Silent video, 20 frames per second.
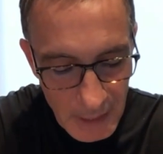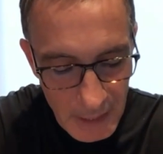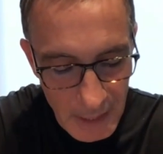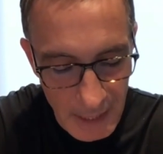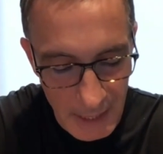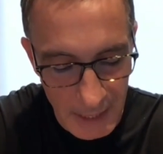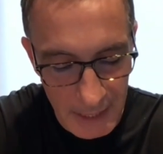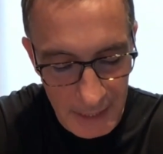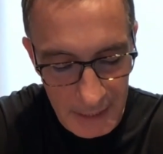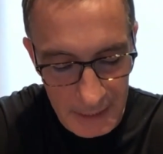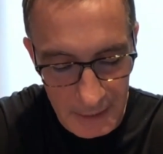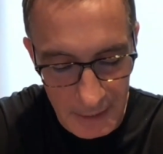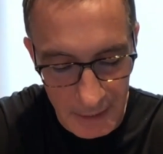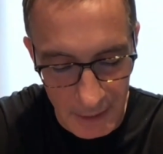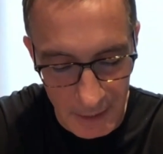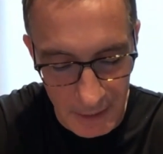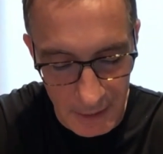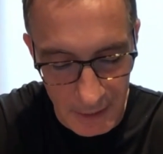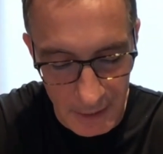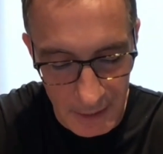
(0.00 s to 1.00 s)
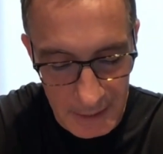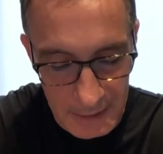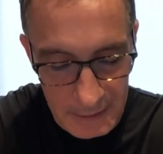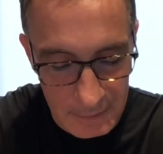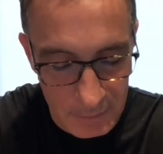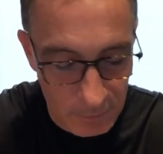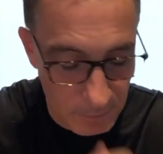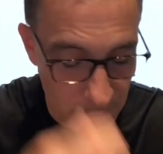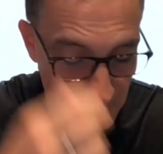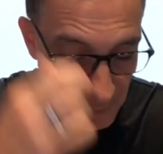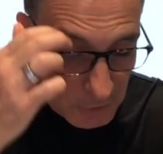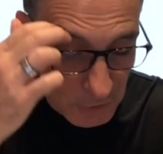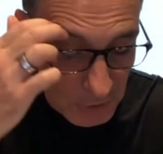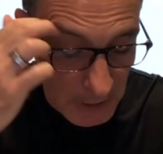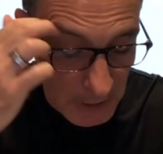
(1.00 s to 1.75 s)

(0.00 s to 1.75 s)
in uh, in just